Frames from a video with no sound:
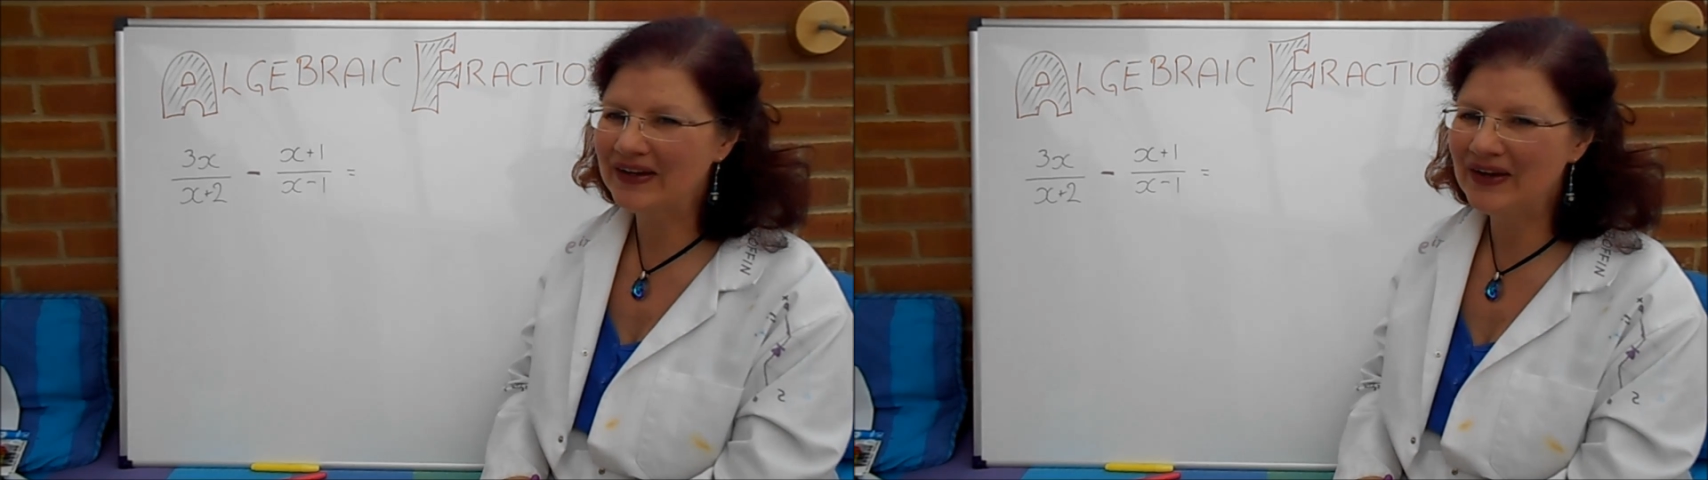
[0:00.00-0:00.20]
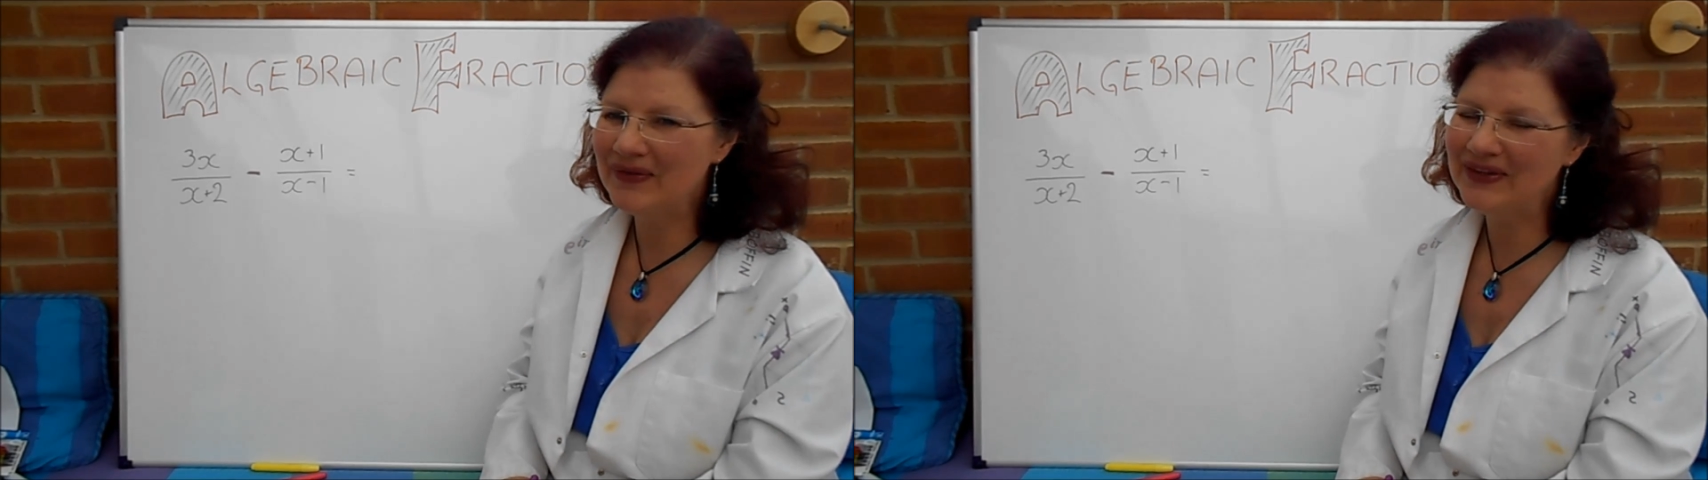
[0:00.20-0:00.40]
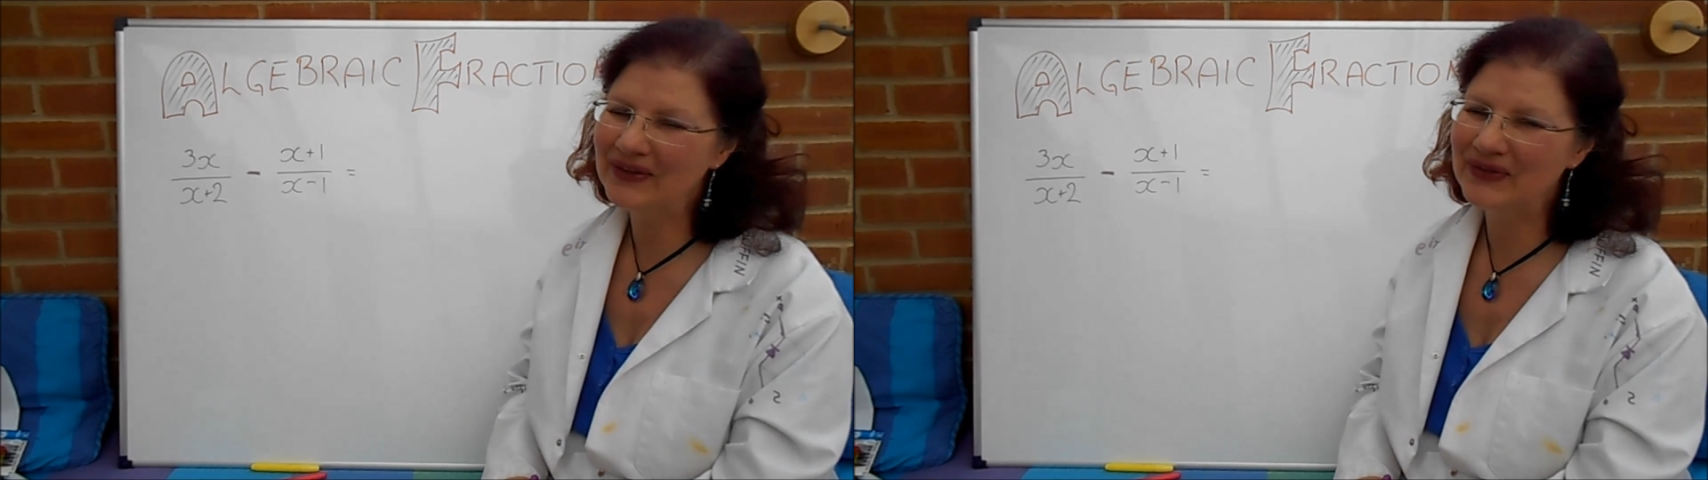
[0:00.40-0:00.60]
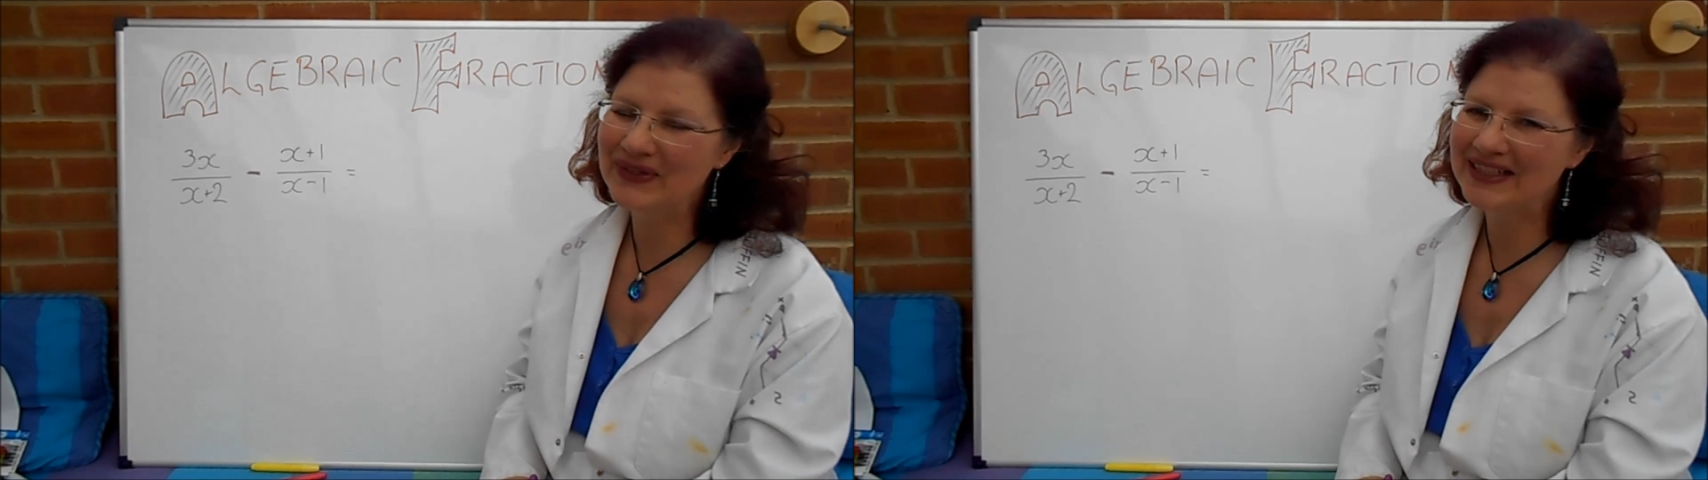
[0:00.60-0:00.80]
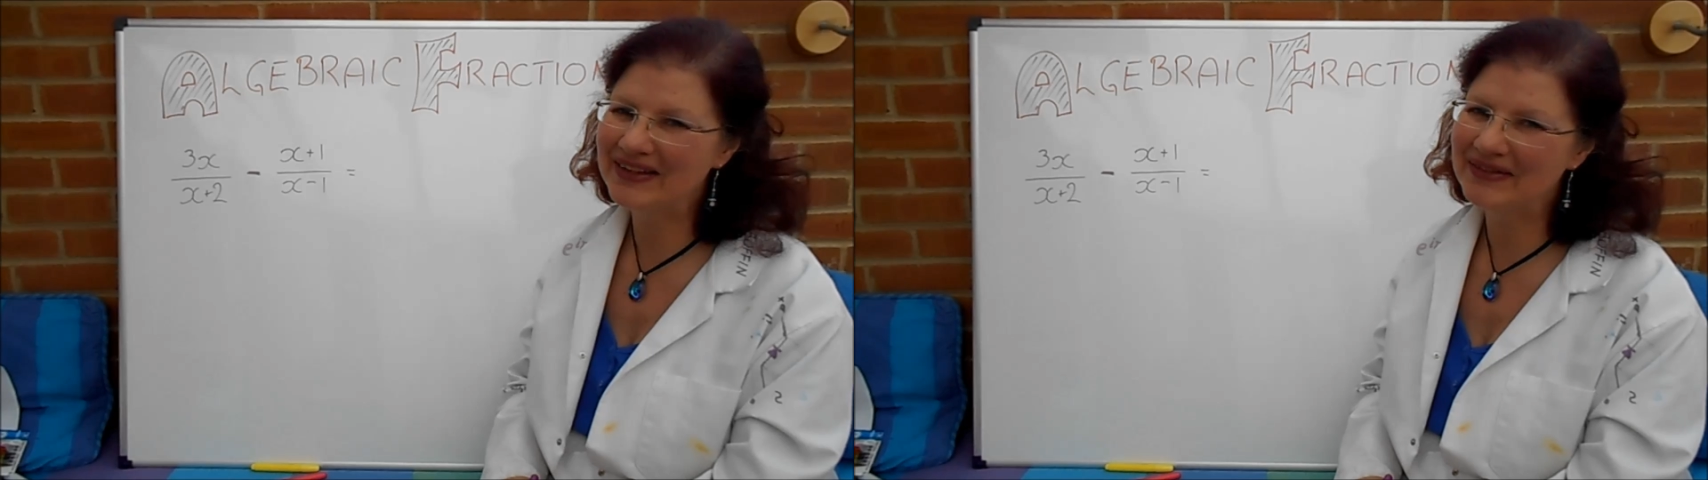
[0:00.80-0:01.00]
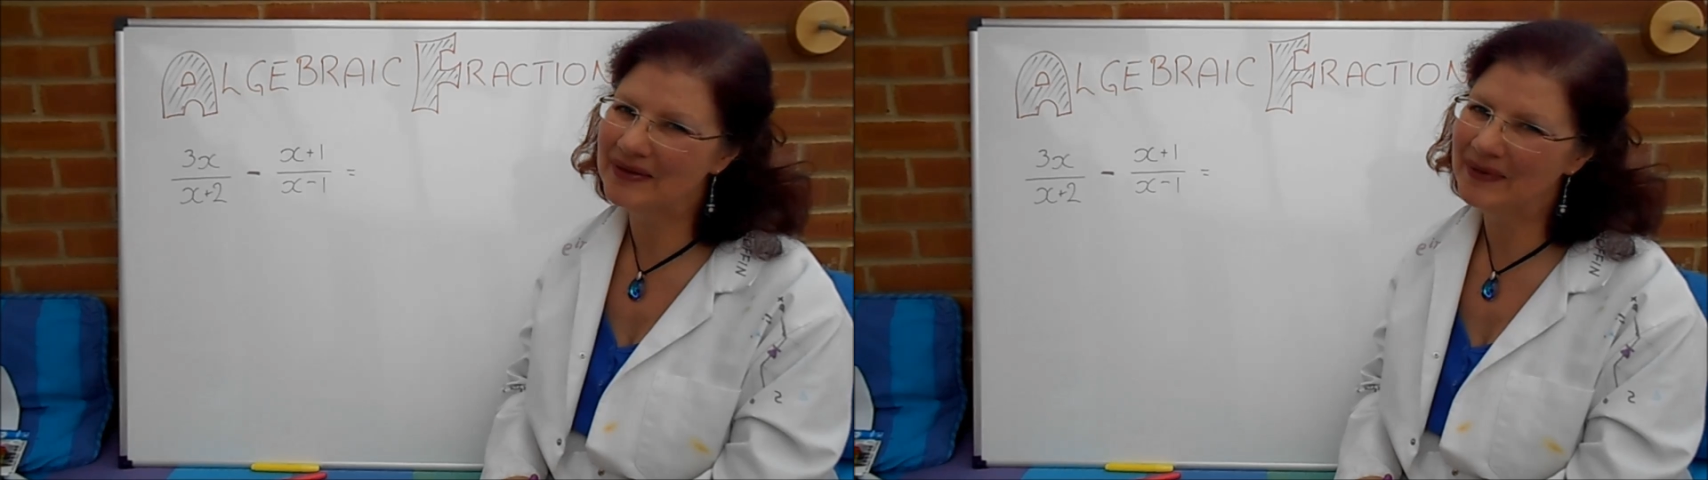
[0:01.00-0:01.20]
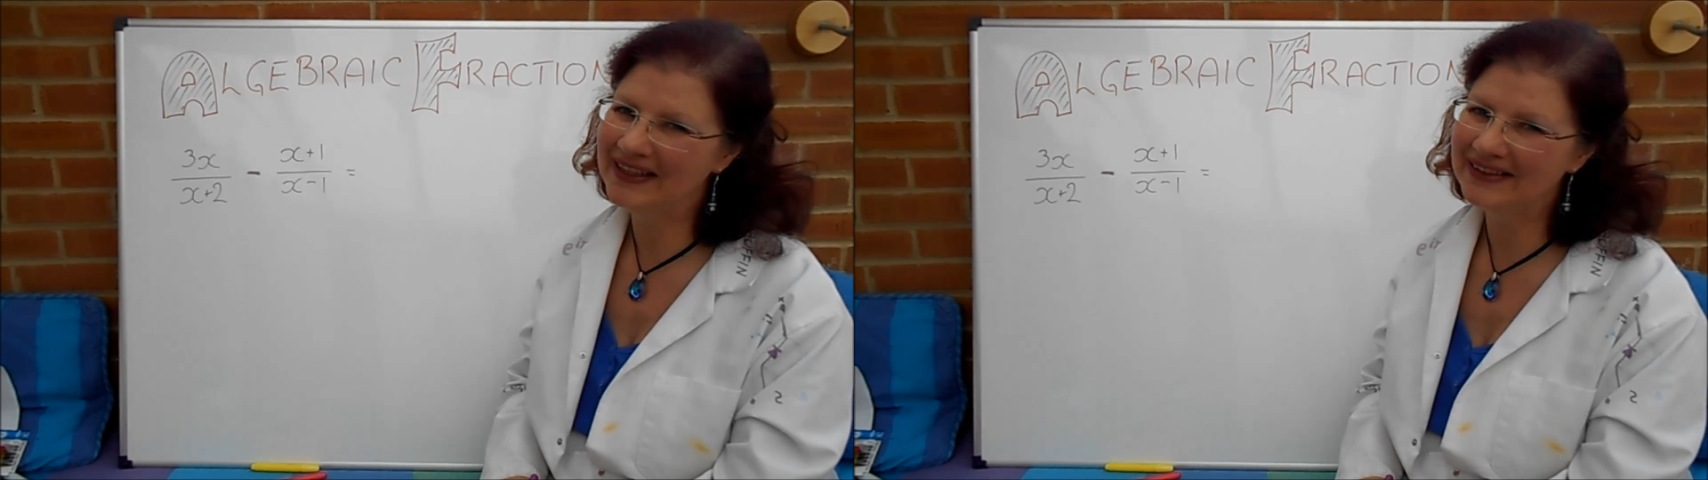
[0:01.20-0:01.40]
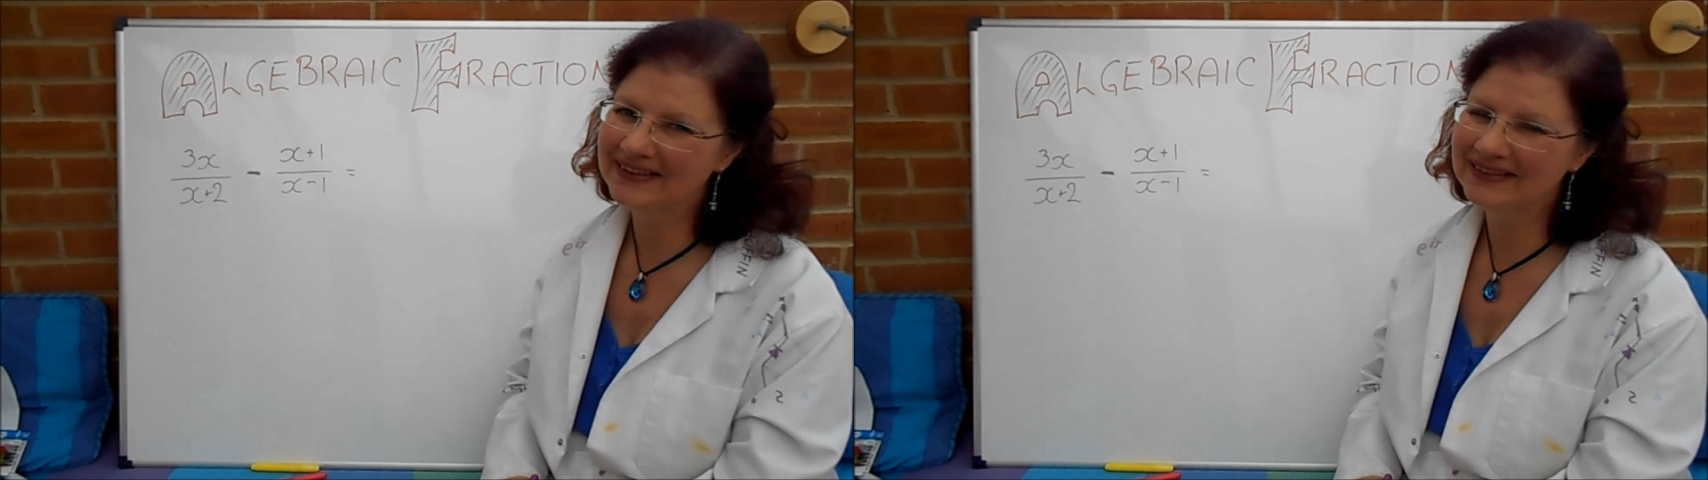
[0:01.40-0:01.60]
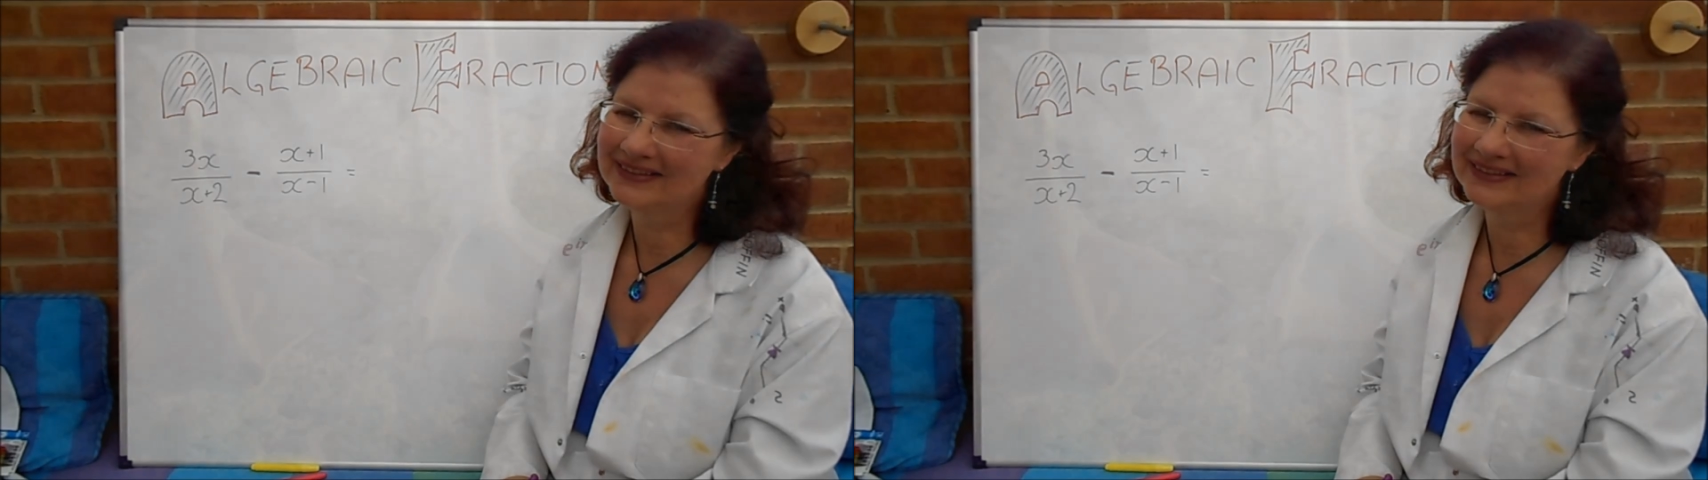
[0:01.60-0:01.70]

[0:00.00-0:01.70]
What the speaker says: go and look through it together in a minute.